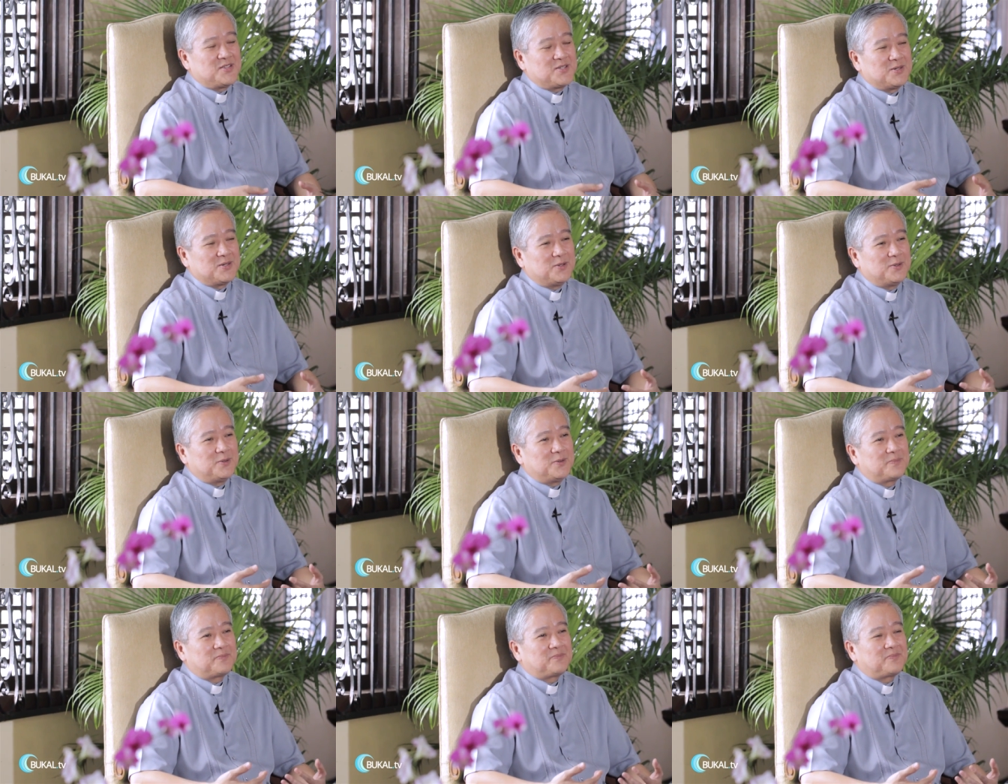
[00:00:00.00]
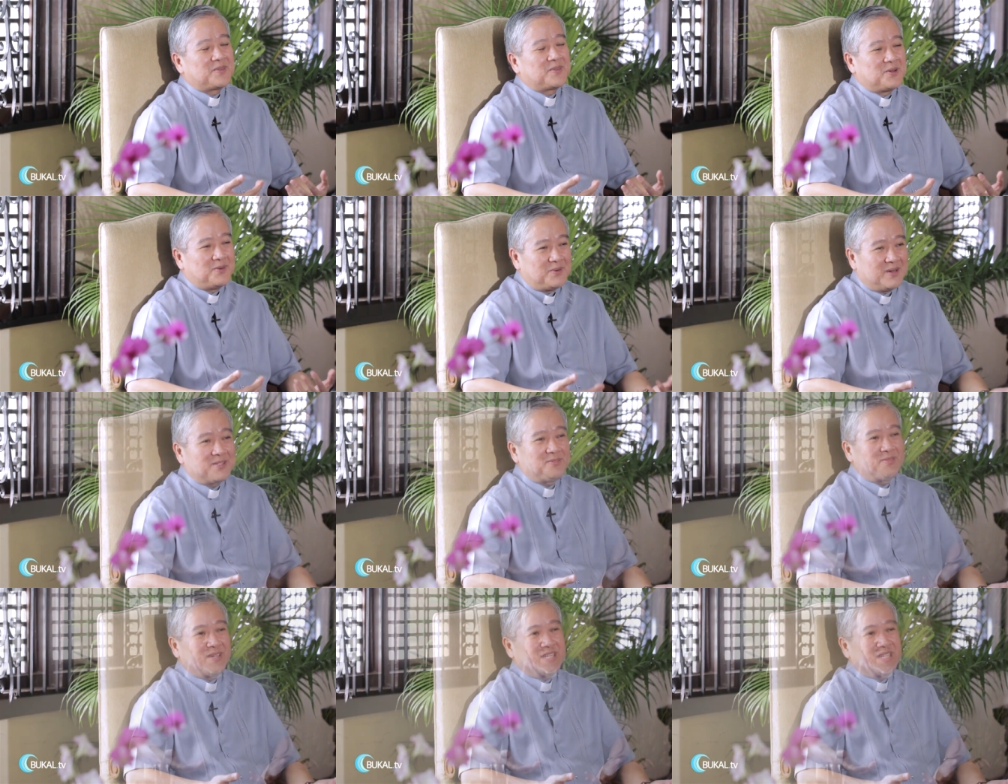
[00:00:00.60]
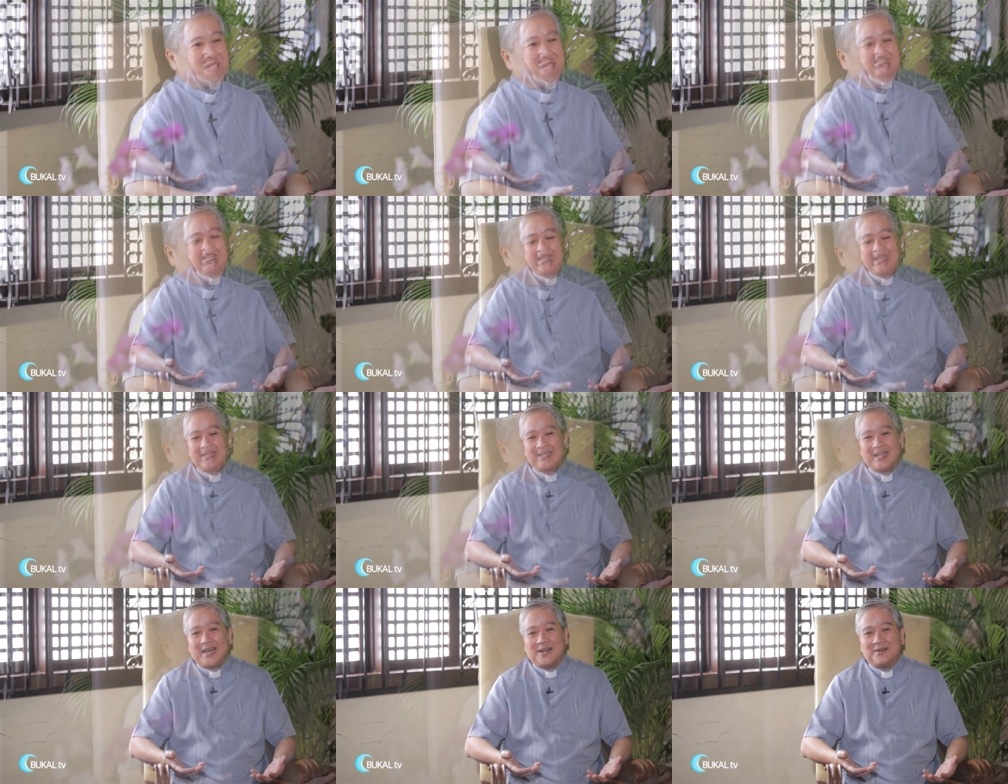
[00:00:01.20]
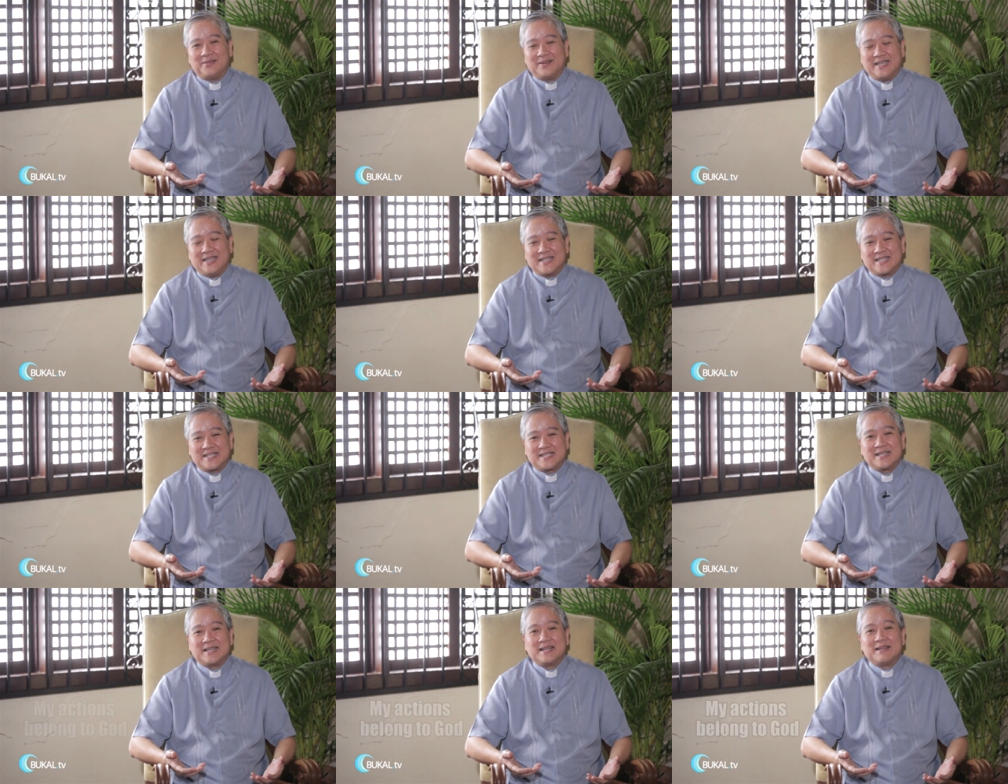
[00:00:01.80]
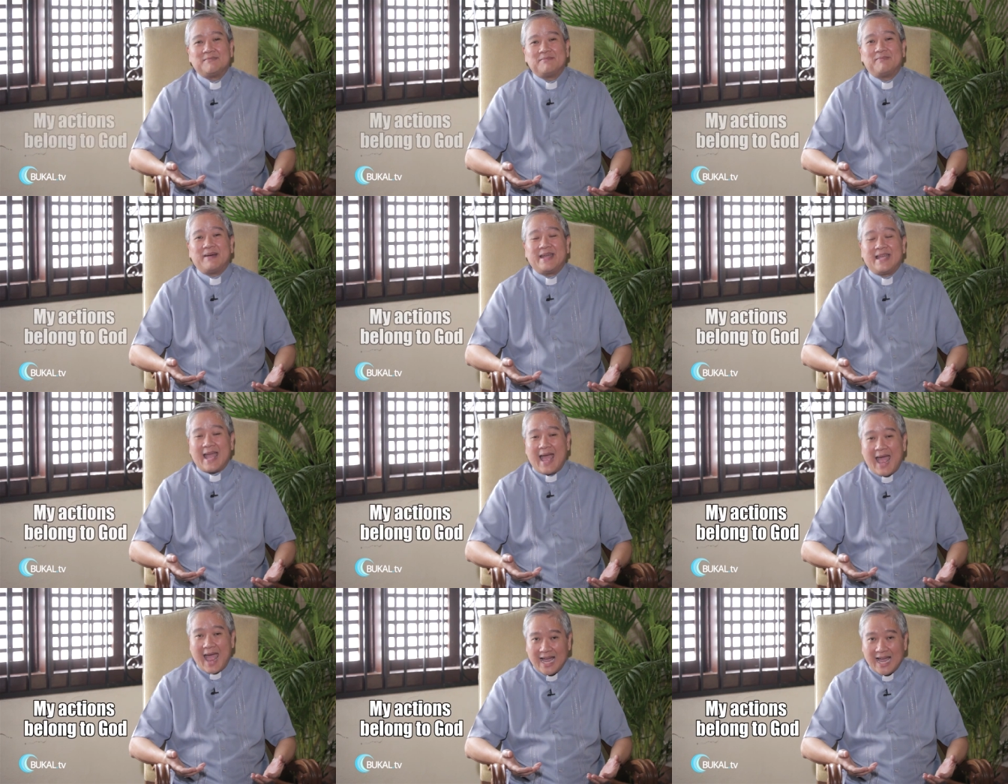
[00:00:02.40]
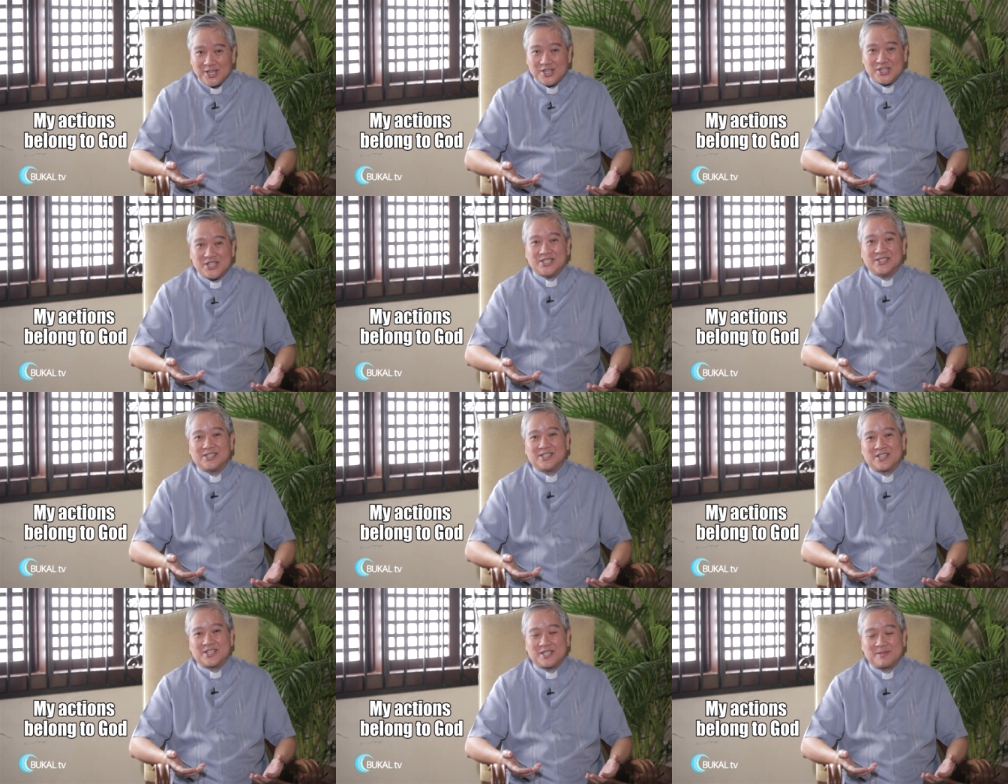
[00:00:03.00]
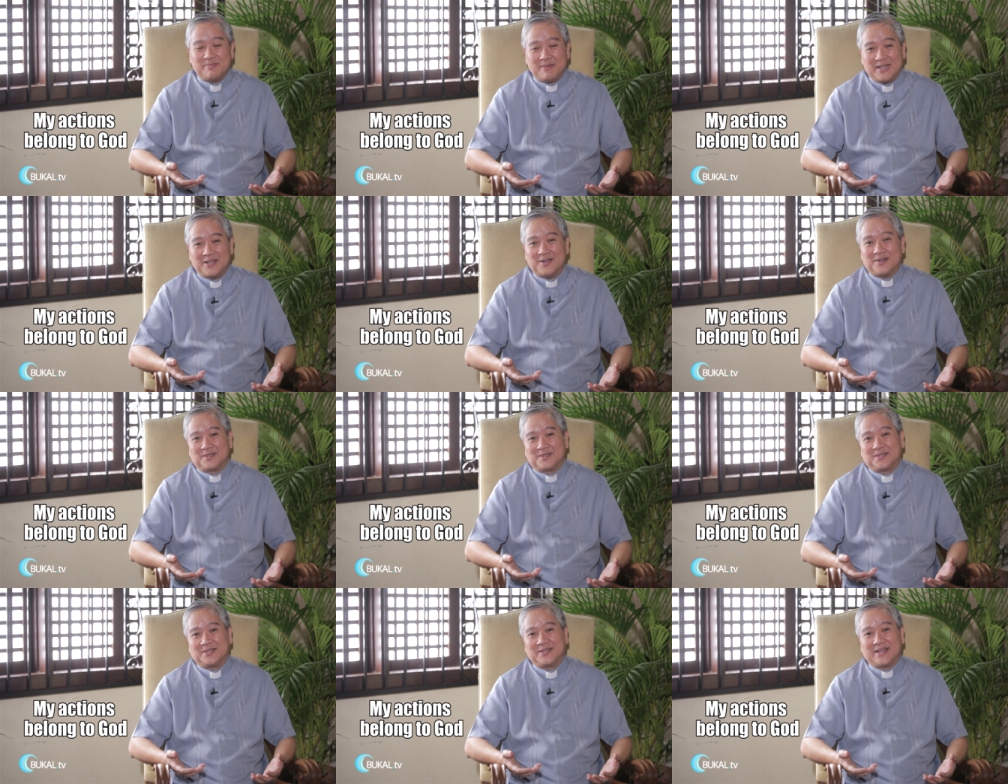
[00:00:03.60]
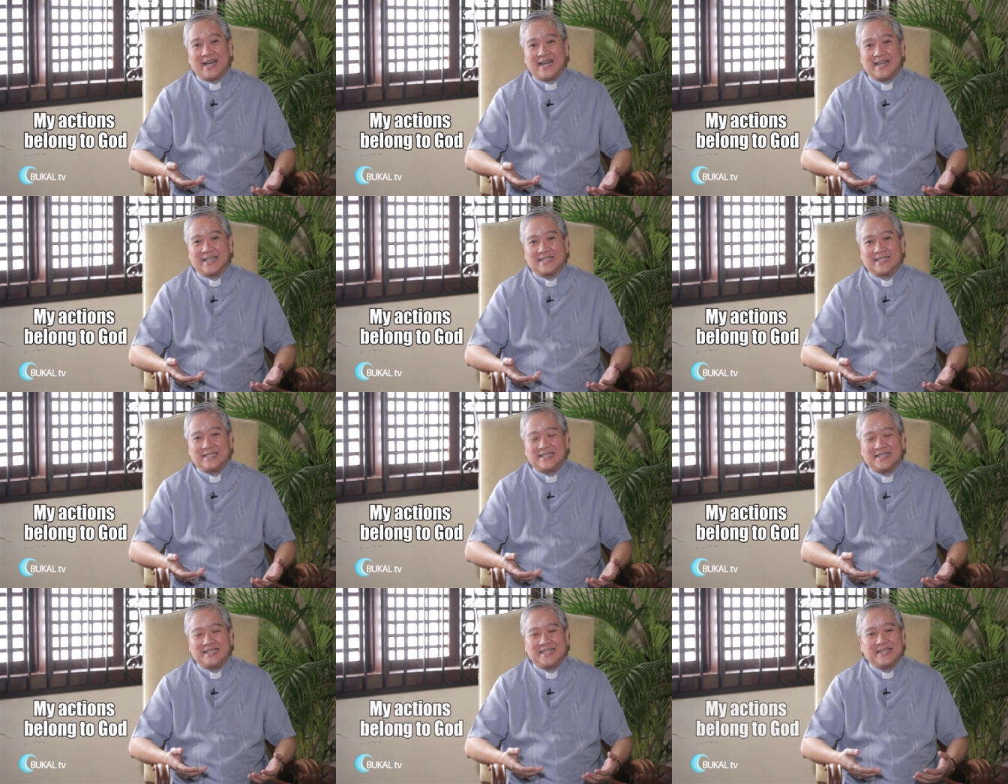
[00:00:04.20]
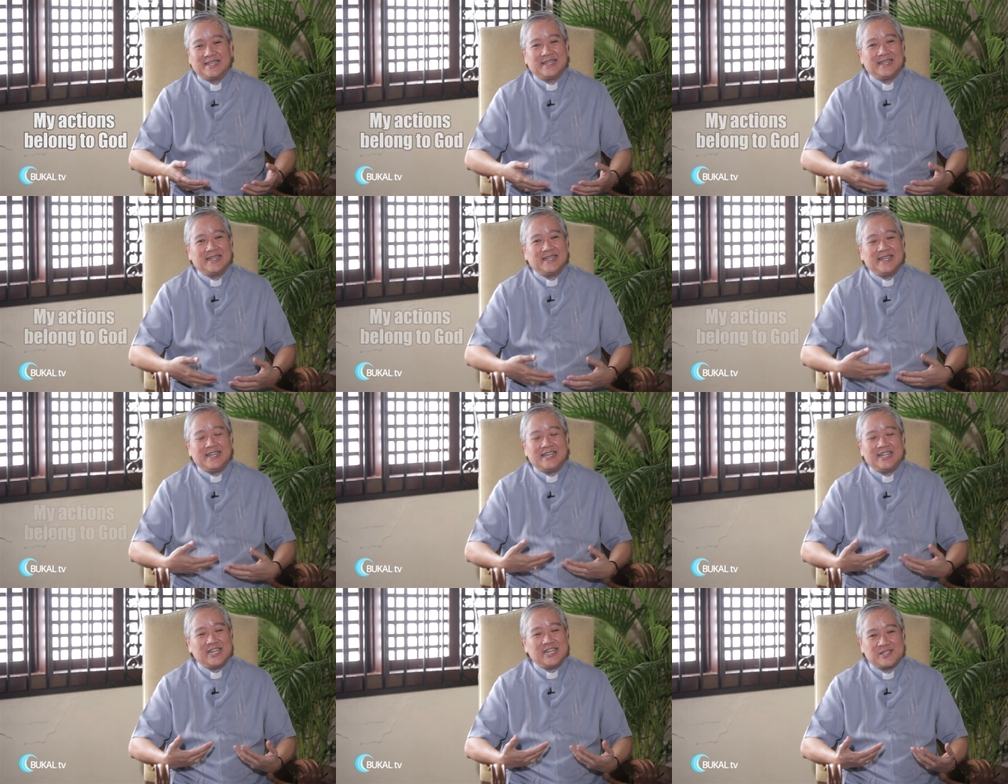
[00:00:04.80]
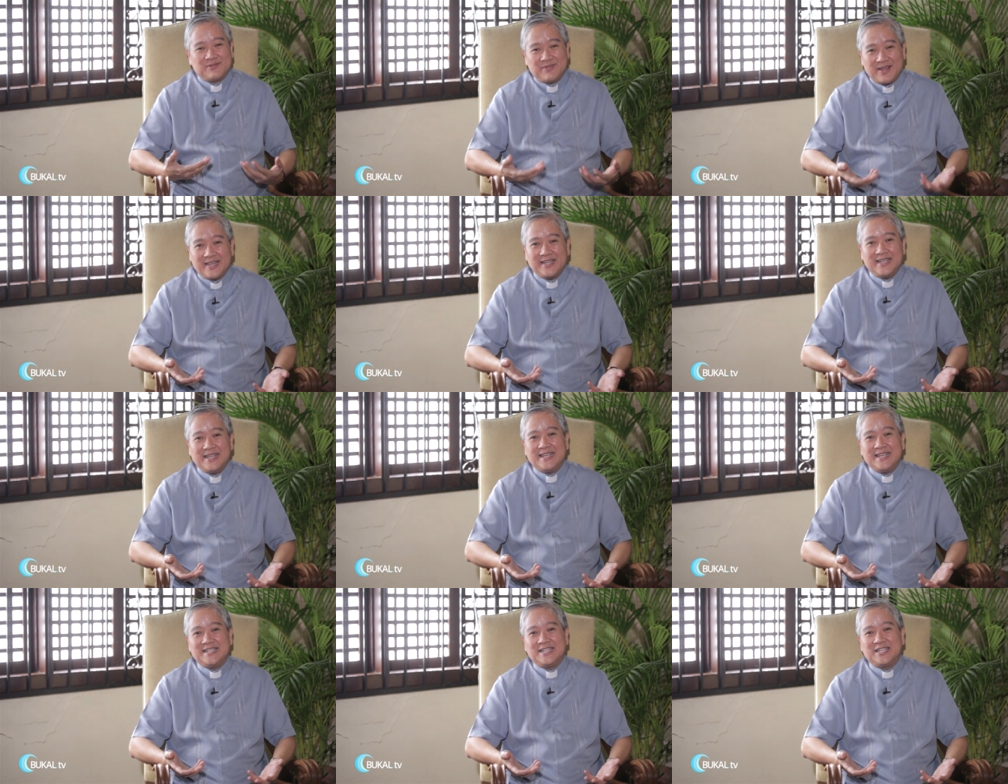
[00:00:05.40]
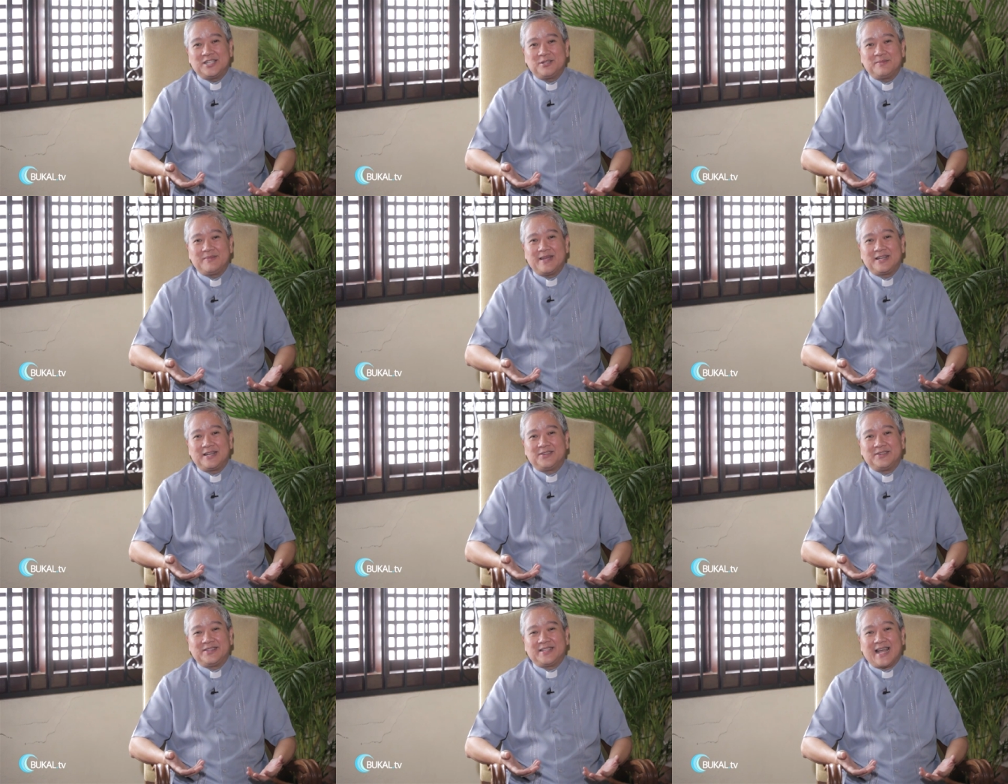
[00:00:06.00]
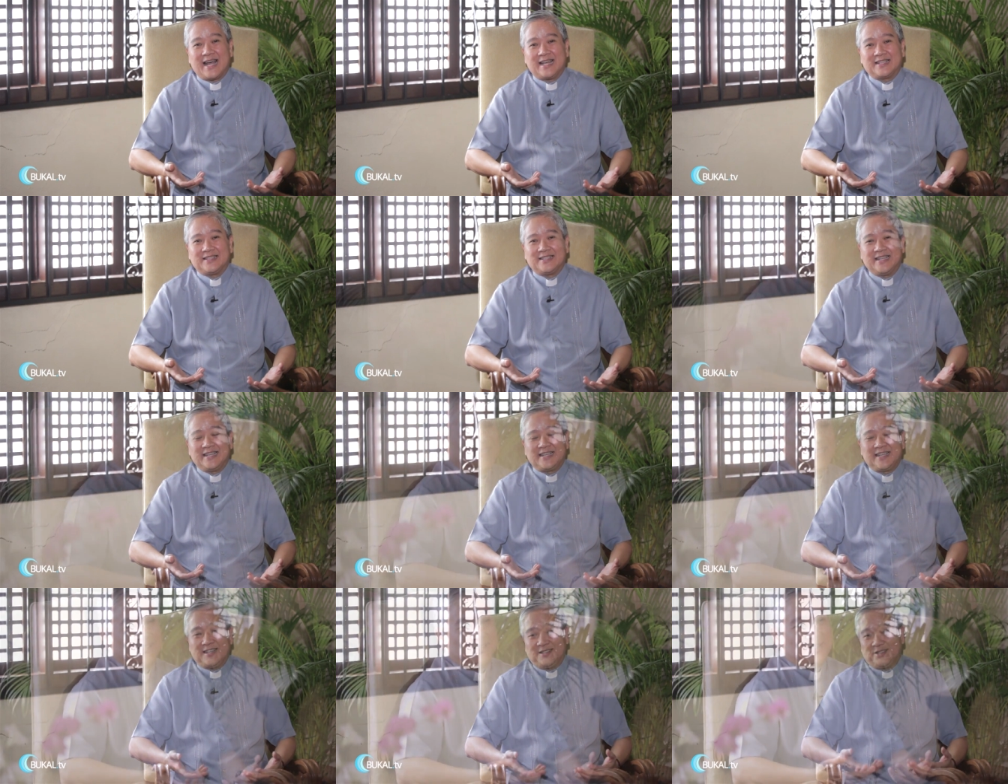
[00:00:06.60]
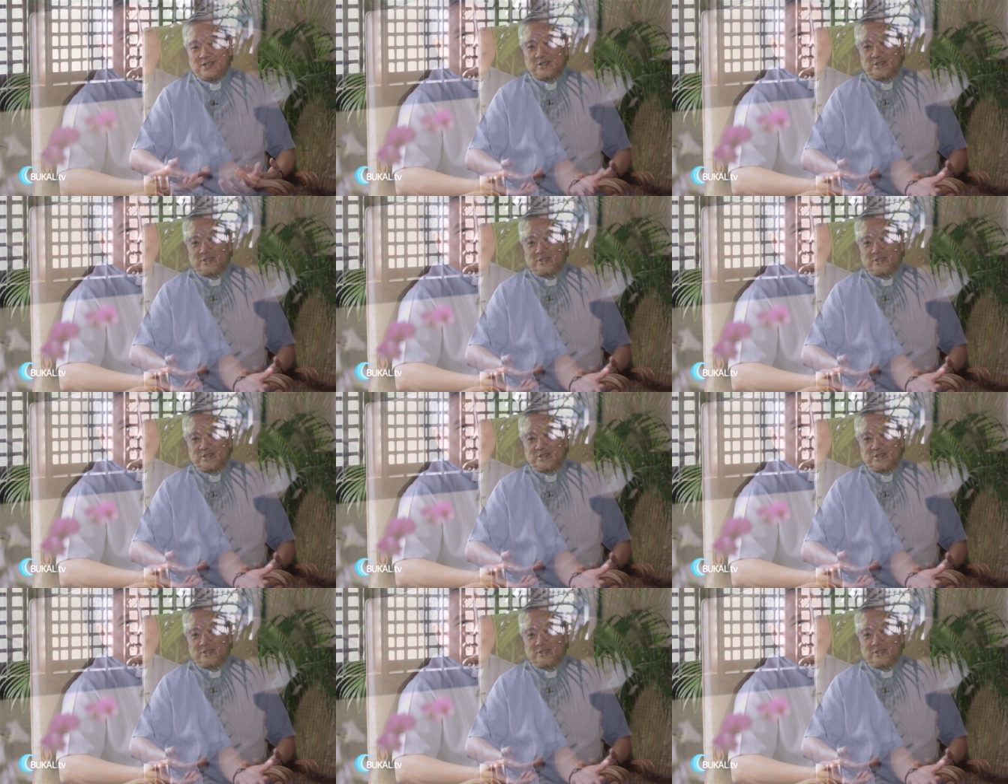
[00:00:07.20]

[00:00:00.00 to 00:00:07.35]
So what we're saying now is my actions belong to God. It is very easy to be a good Catholic in the